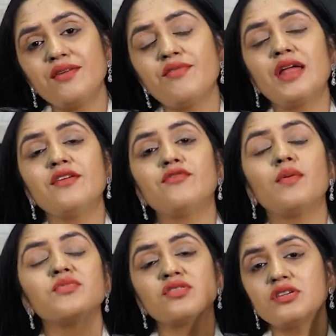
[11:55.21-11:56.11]
can vary
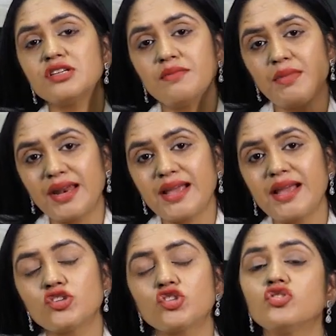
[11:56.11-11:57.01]
from certain
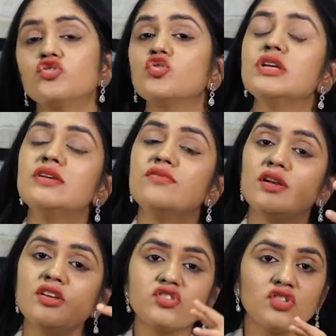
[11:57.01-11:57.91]
medications to
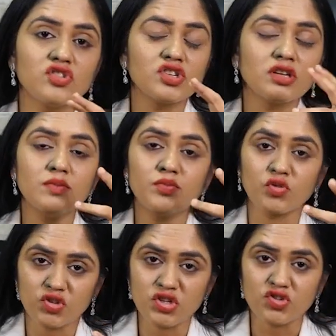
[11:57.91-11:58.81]
even a surgical
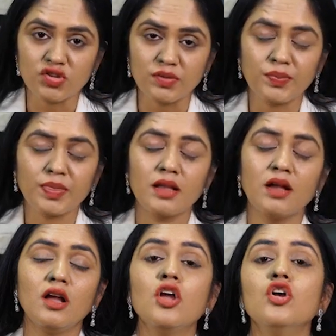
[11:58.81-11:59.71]
procedure.
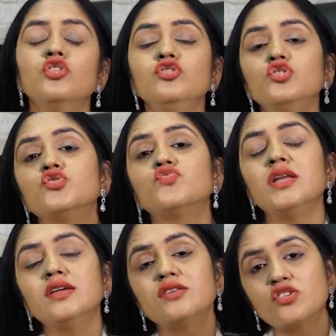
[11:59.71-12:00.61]

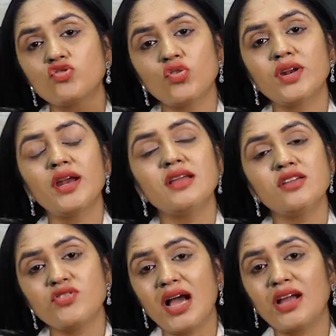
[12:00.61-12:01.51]
Usually, retrograde
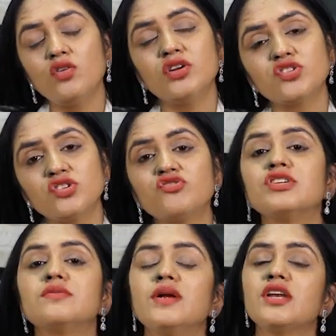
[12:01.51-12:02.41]
ejaculation
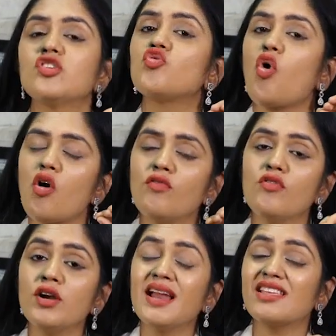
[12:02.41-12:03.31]
treatment is
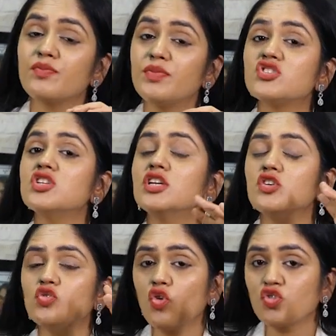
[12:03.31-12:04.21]
offered especially
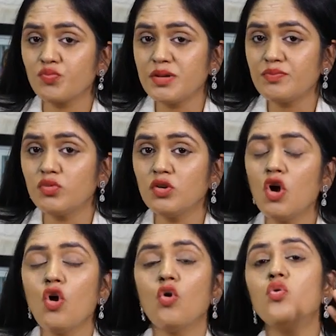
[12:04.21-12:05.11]
to those people
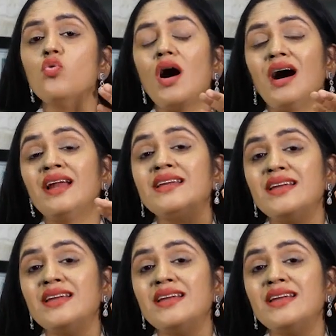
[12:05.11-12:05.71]
who are